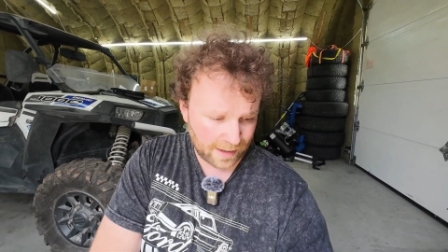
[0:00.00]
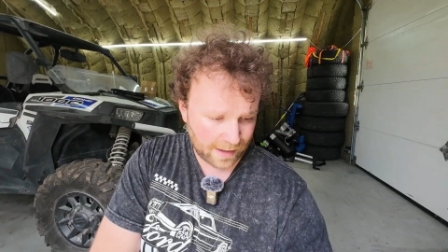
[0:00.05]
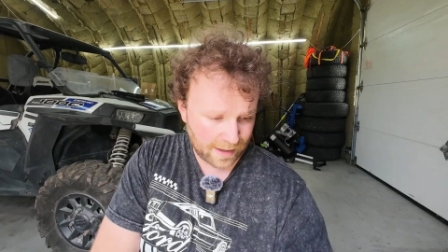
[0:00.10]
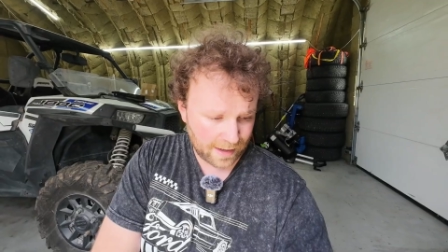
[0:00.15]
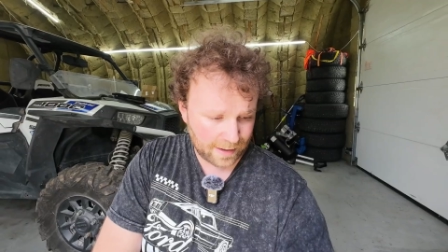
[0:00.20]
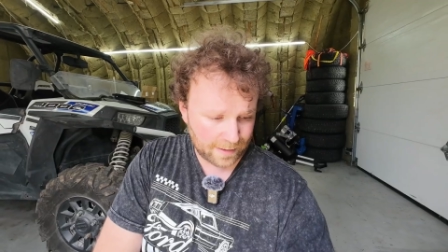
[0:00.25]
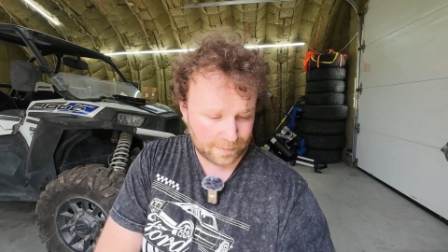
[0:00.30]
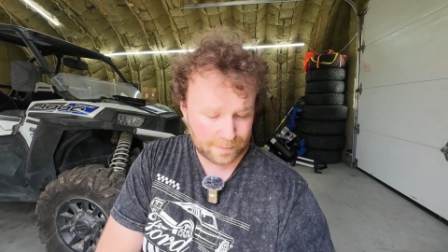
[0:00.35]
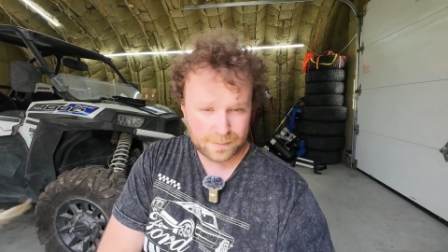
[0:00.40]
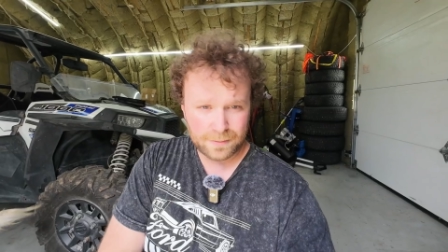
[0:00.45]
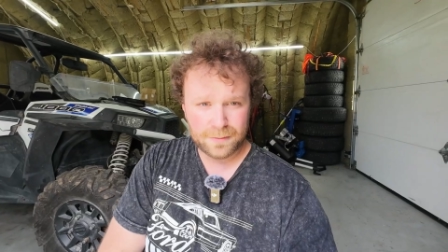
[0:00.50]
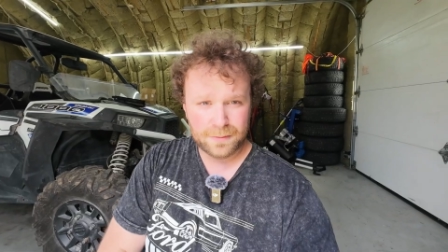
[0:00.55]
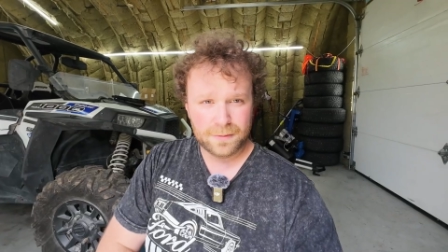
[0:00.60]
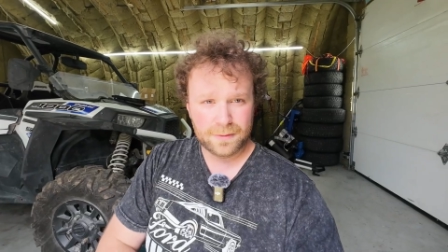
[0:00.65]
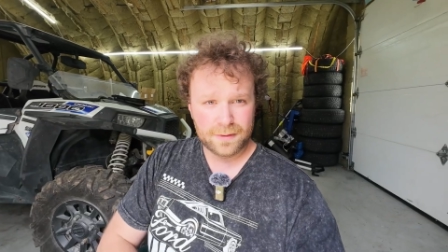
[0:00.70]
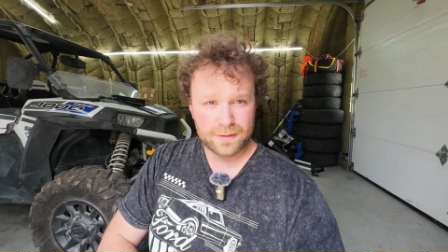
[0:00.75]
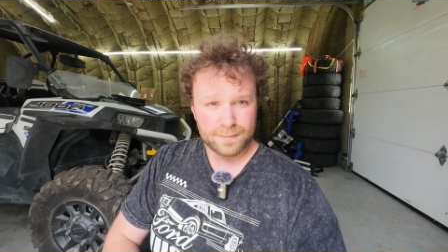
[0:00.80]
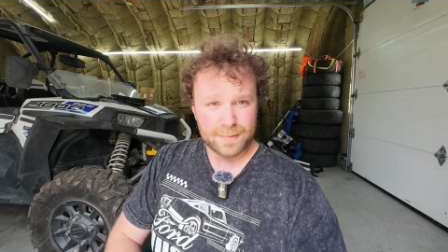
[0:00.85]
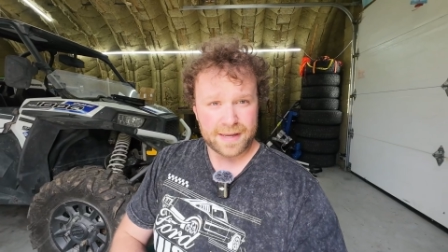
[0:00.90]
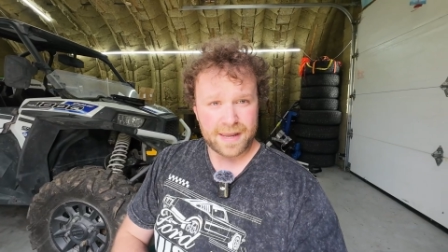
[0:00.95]
Uh,
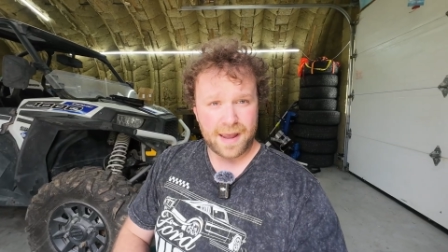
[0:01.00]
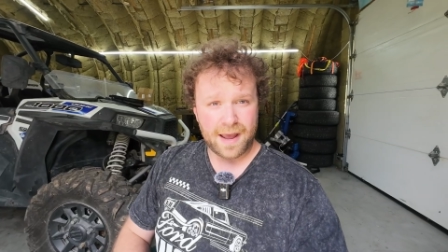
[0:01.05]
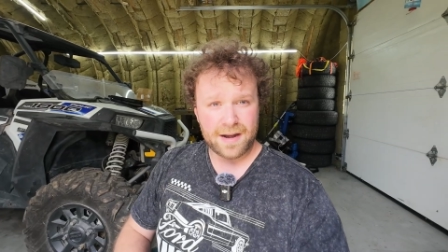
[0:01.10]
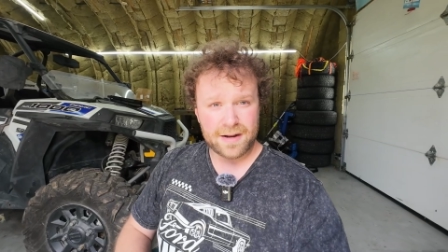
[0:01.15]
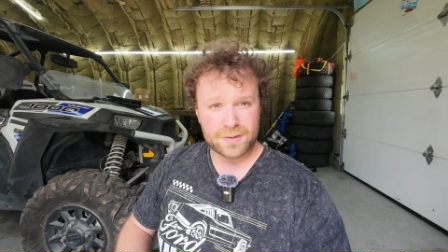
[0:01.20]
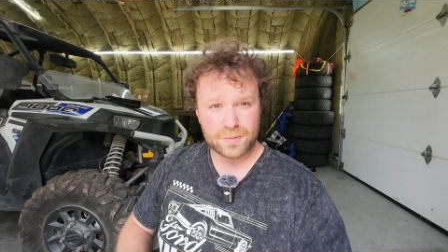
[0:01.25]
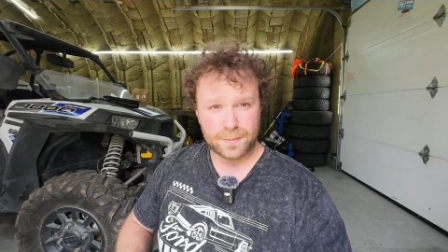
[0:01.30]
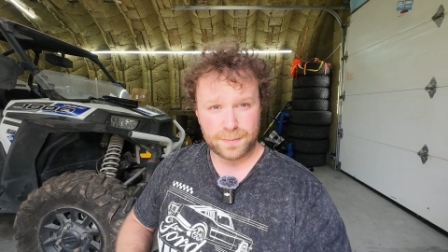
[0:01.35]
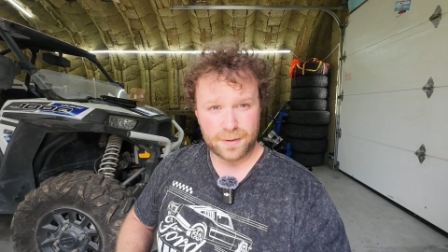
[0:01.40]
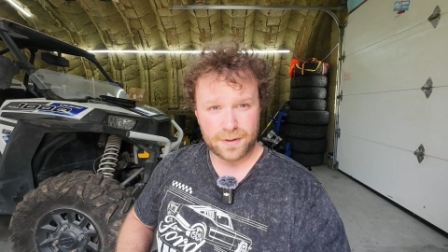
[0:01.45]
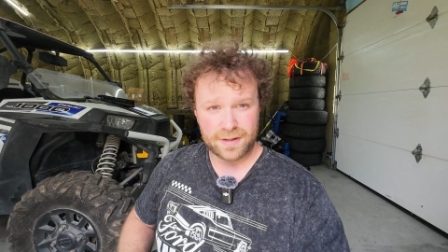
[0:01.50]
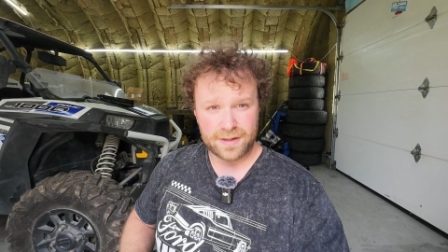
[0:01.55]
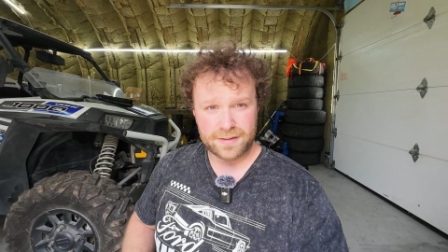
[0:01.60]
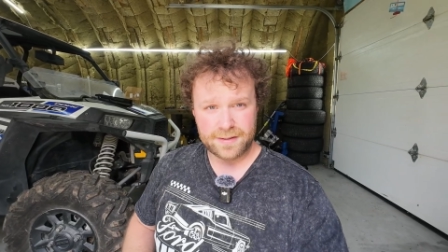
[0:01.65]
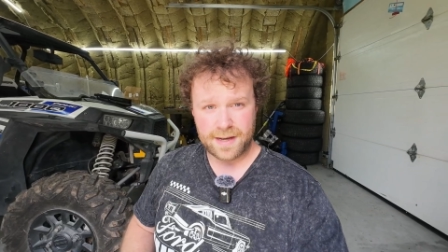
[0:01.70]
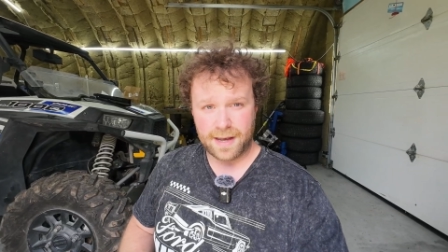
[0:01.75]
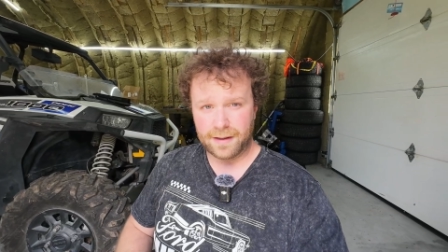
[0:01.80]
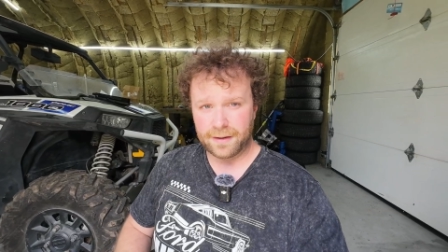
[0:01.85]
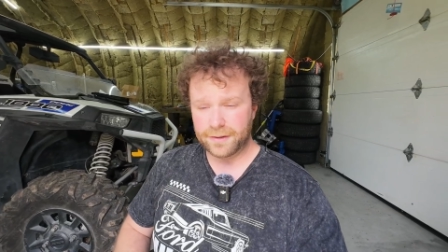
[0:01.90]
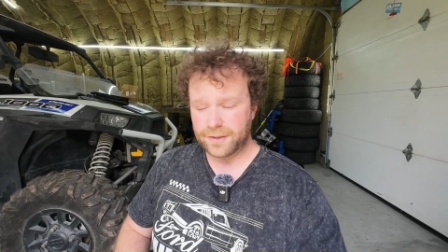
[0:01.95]
mechanics were pretty
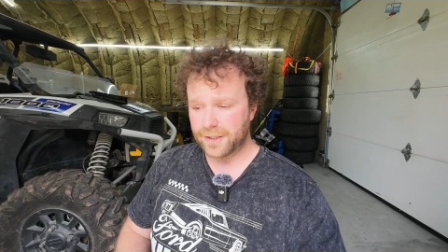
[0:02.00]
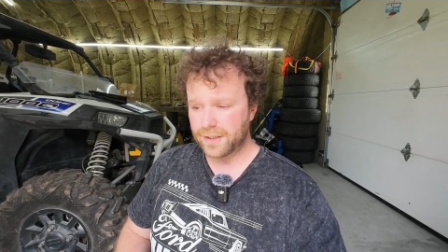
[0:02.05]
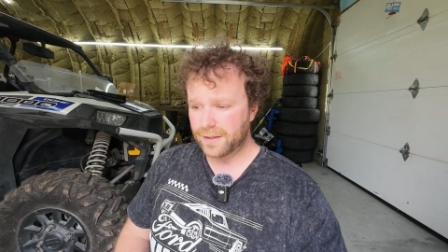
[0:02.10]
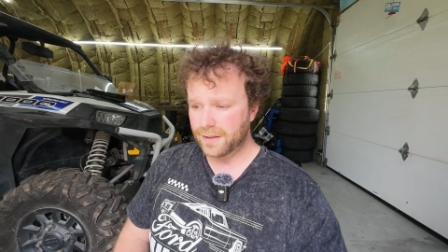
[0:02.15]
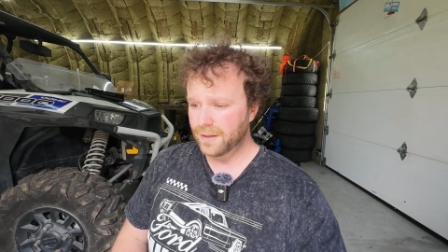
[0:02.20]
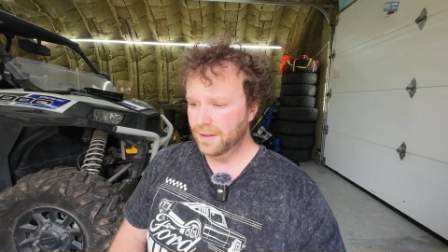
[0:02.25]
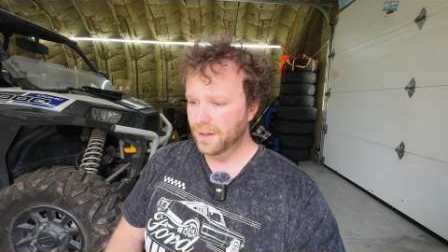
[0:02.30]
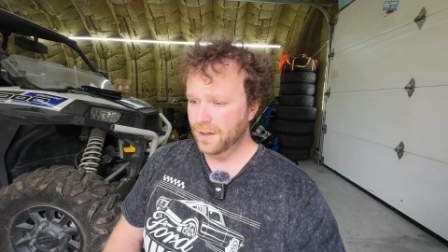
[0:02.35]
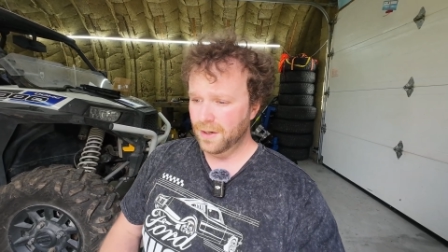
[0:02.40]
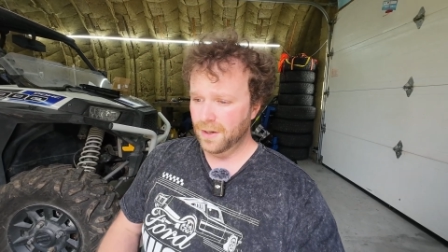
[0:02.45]
intelligent.